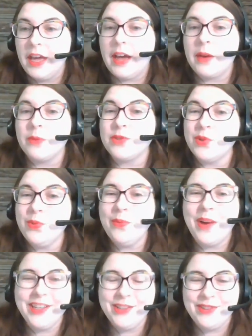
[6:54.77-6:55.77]
I do
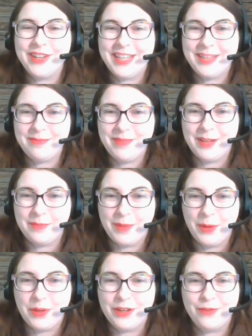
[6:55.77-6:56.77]
want you to email
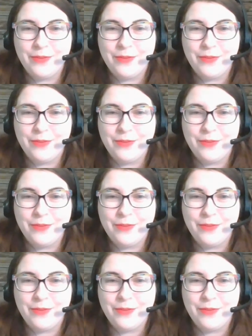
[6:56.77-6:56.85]
me when you